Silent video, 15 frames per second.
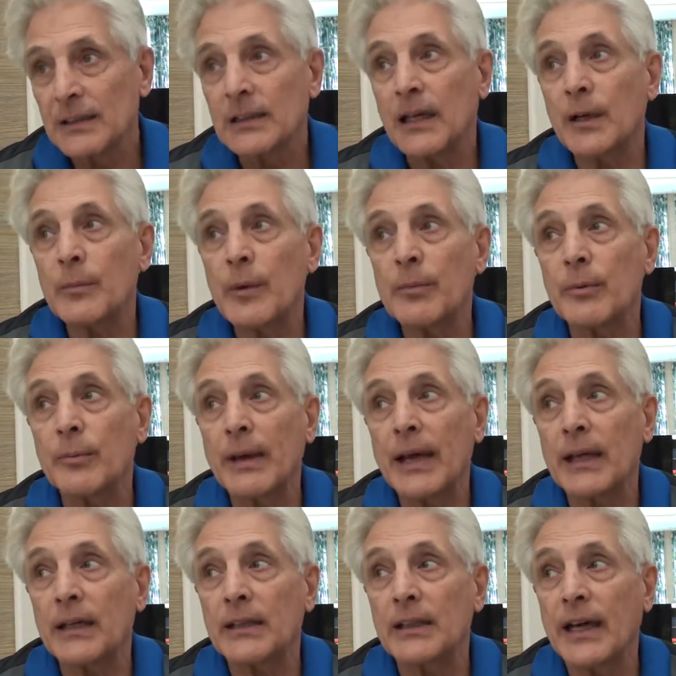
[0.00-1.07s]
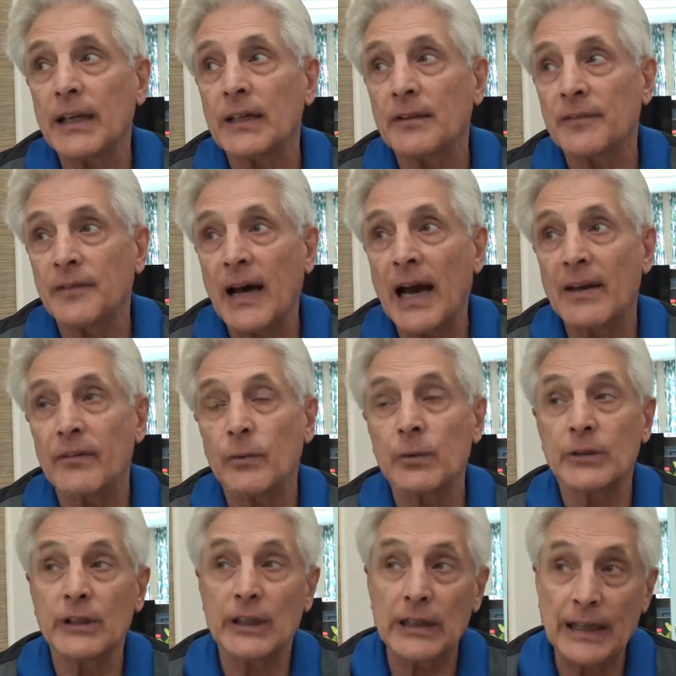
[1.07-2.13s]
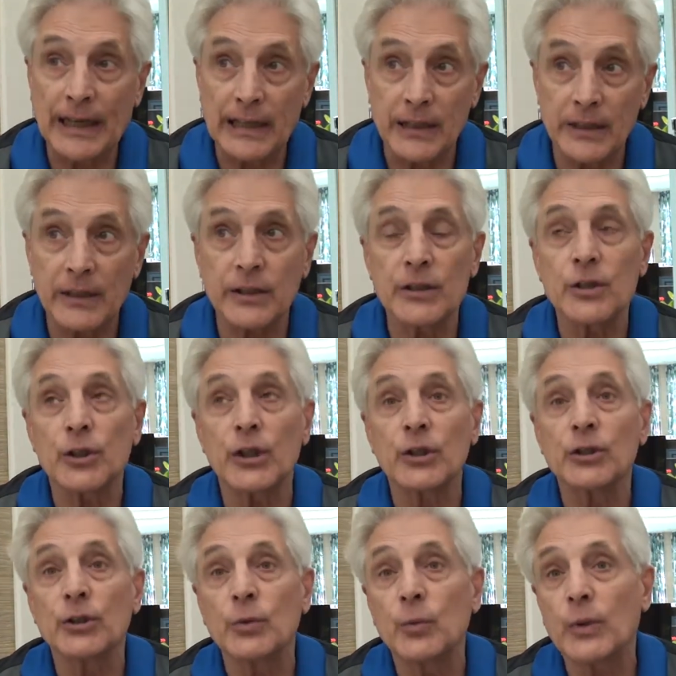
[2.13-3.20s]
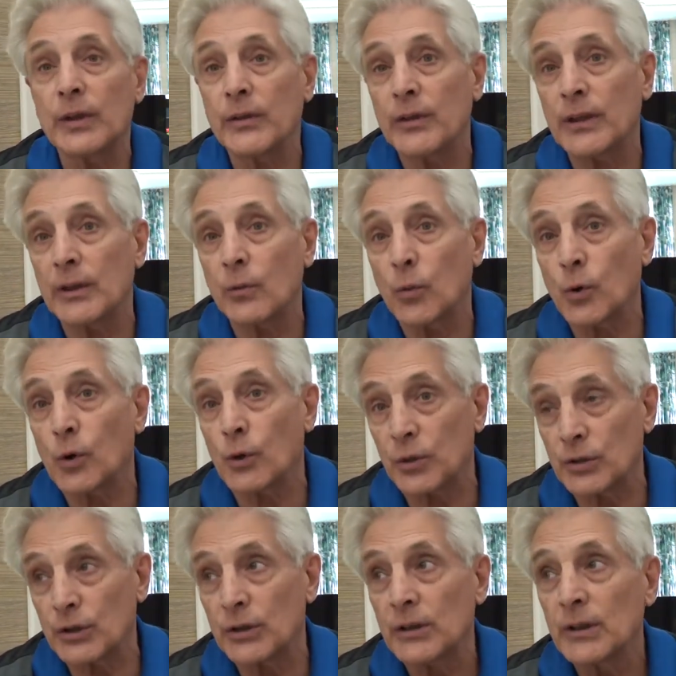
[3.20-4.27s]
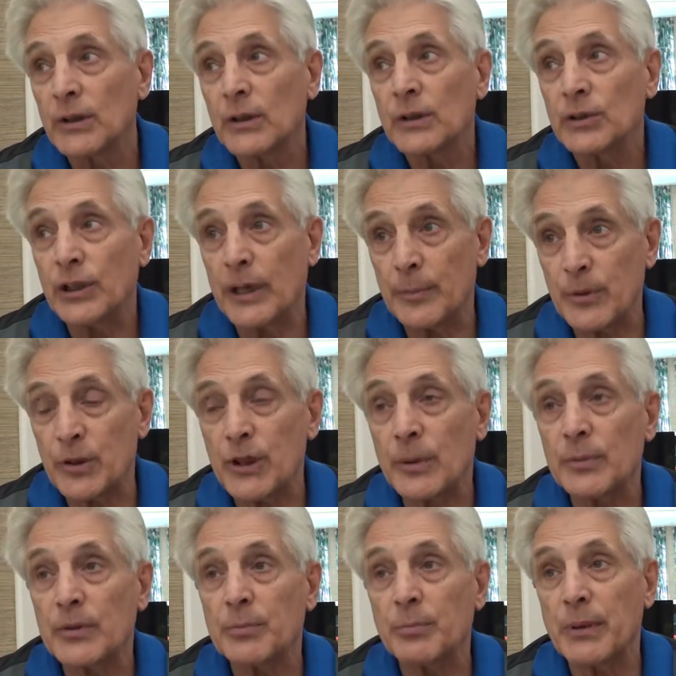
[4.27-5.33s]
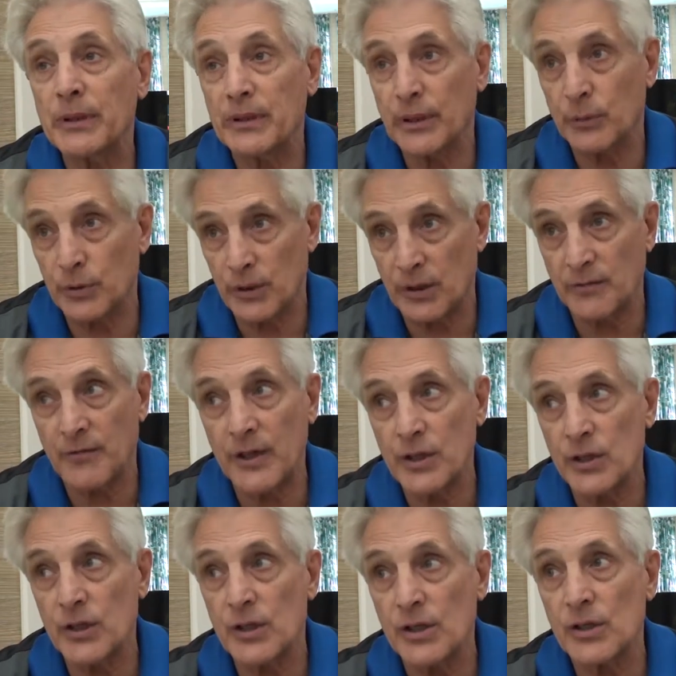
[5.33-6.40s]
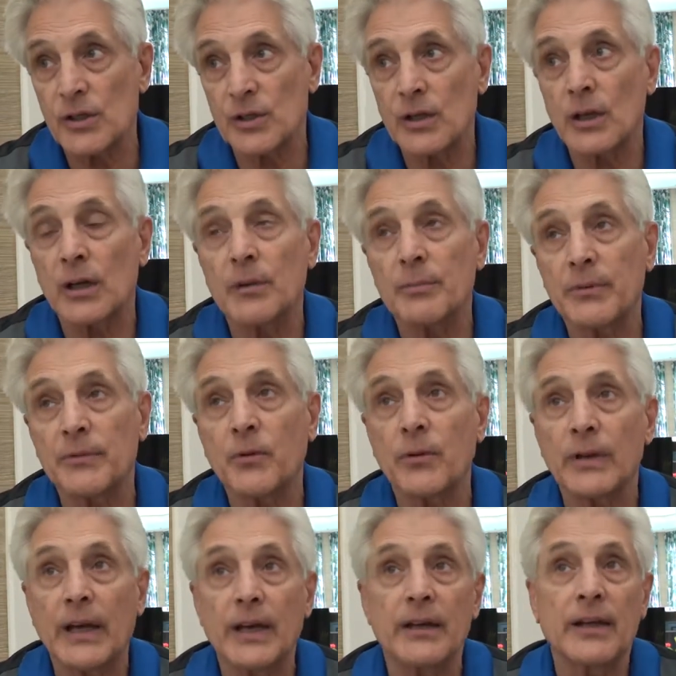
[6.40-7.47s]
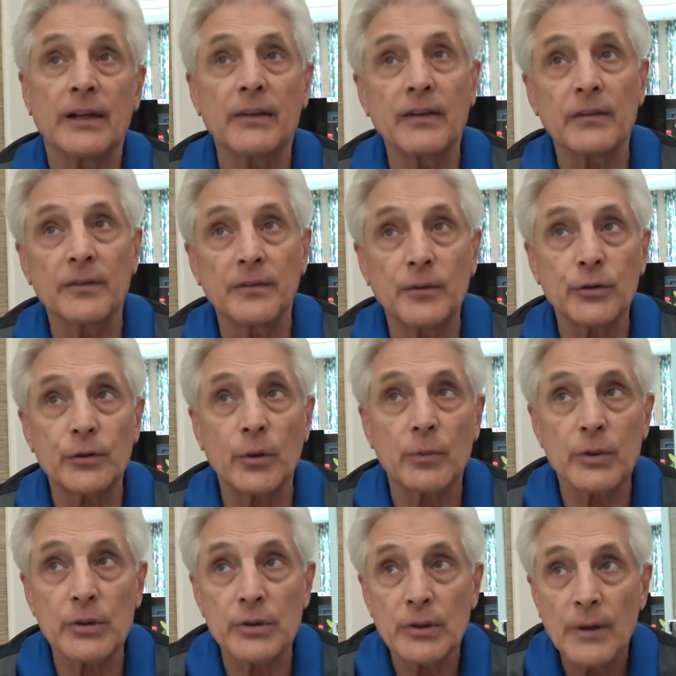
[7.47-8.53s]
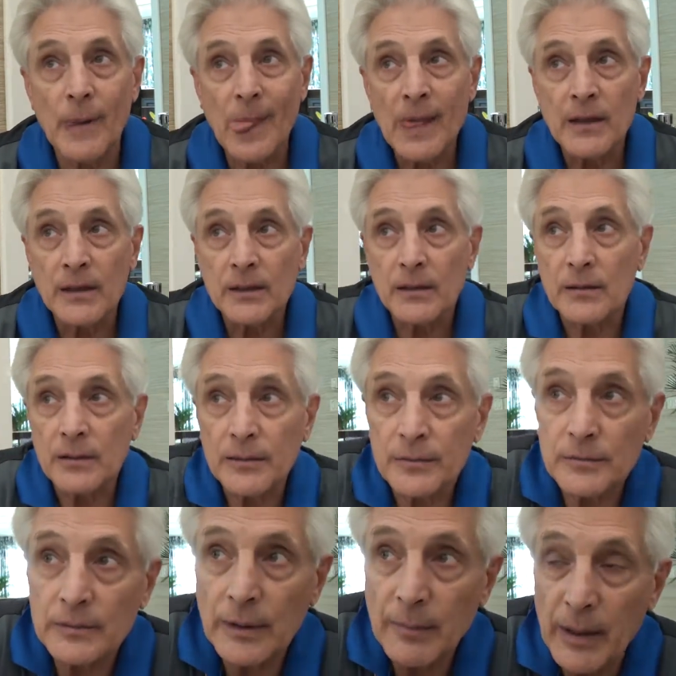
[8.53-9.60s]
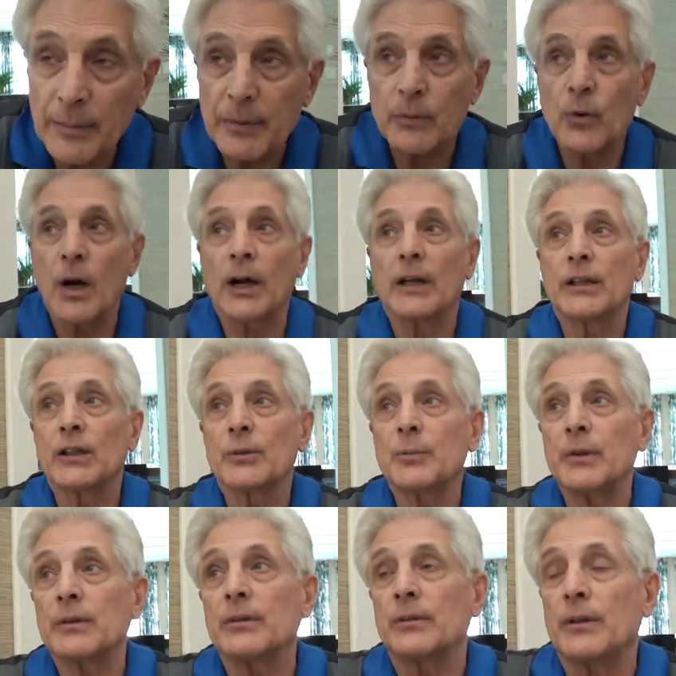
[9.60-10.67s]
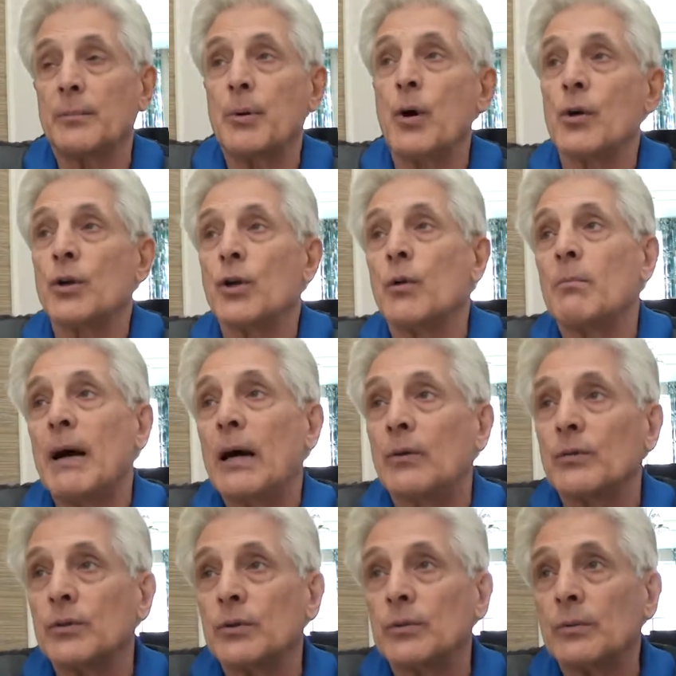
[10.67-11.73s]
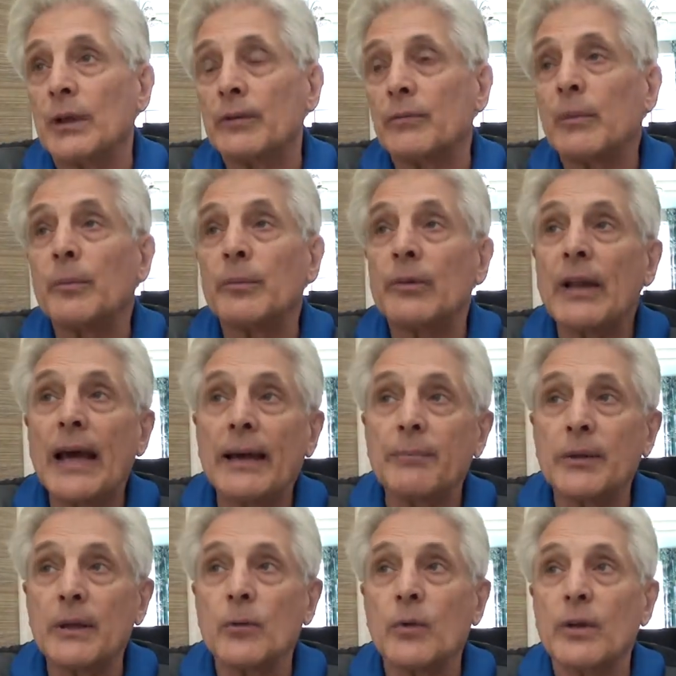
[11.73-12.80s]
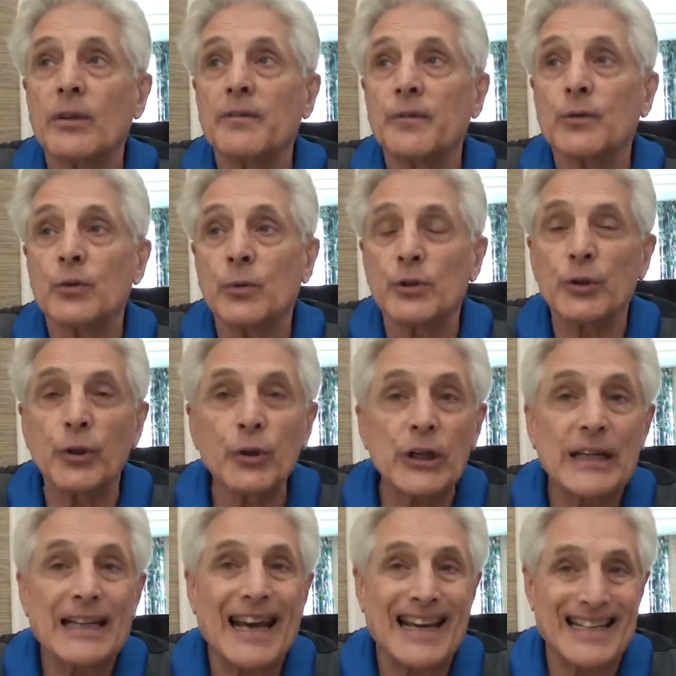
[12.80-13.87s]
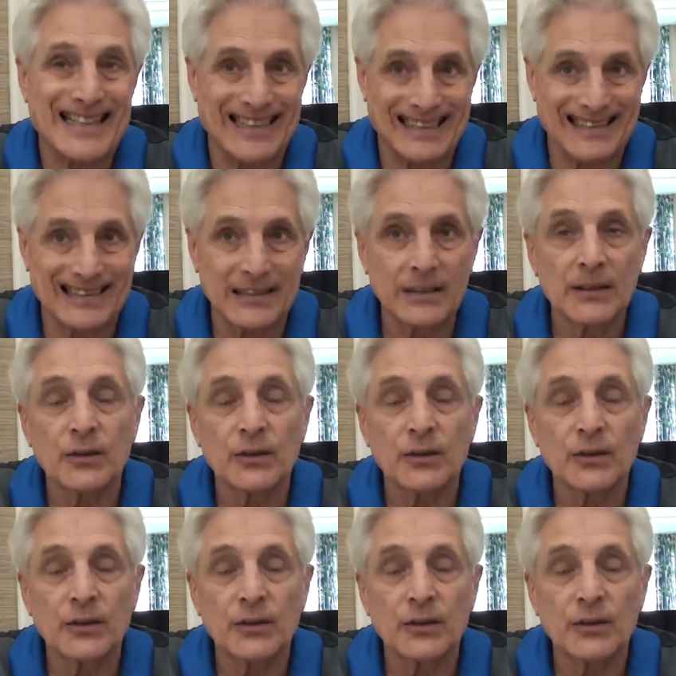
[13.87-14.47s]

I remember back in 95, it was in Atlanta in conjunction with the World's Championships, but there was conventions uh, before that, and I think the first one was I might be wrong in this, but the Pocono Mountains, I remember that being one of the first ones, early 90s.